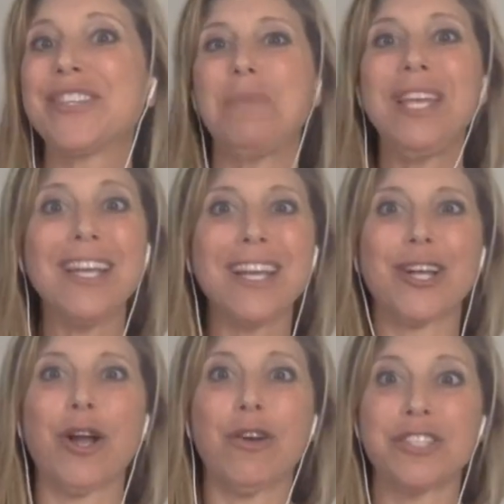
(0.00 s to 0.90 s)
Being a
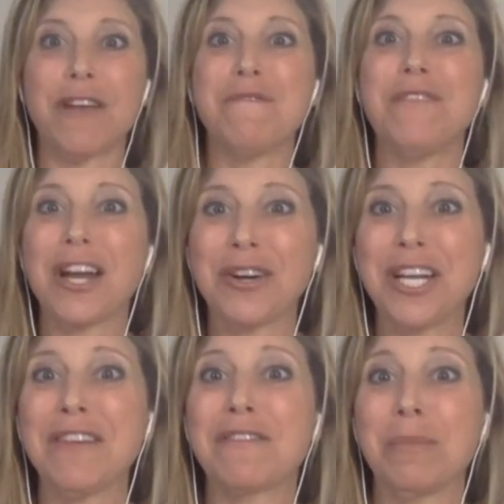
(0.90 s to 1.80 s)
coach, I'm
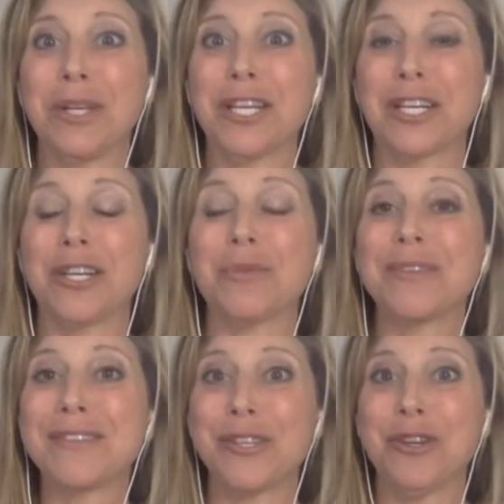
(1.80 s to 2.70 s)
very familiar
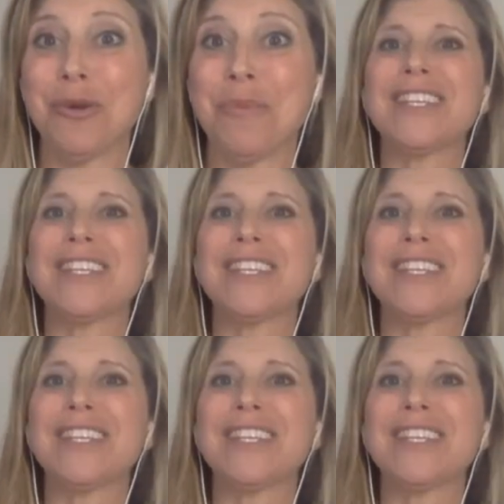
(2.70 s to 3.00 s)
with Zoom.